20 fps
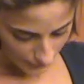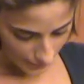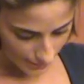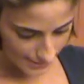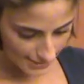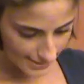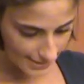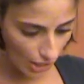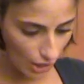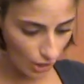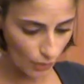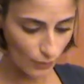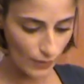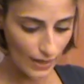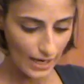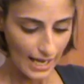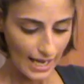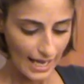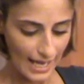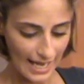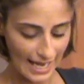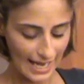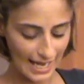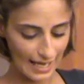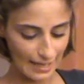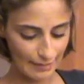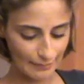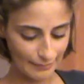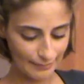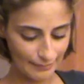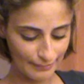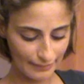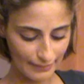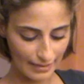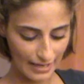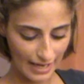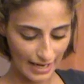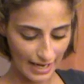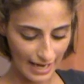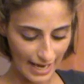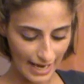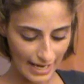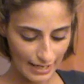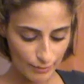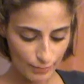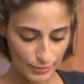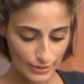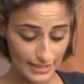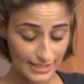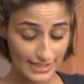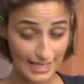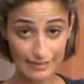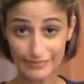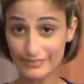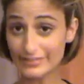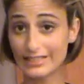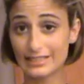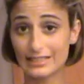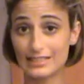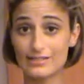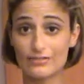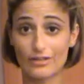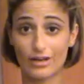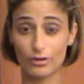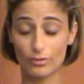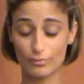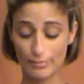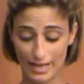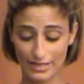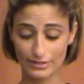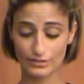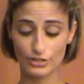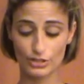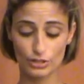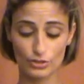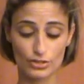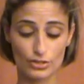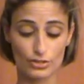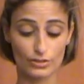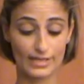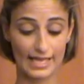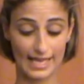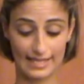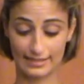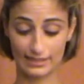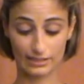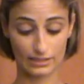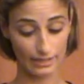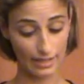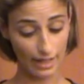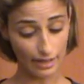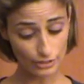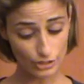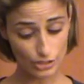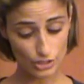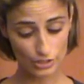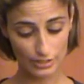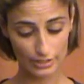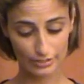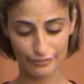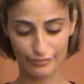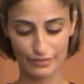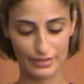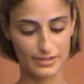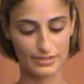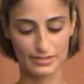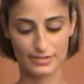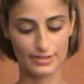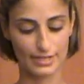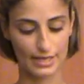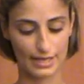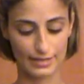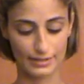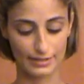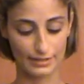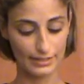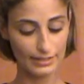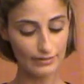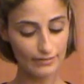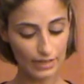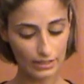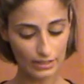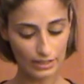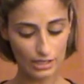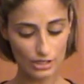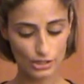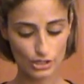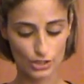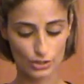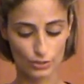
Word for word: So I would definitely recommend you to get a clutch, if it's the Eva clutch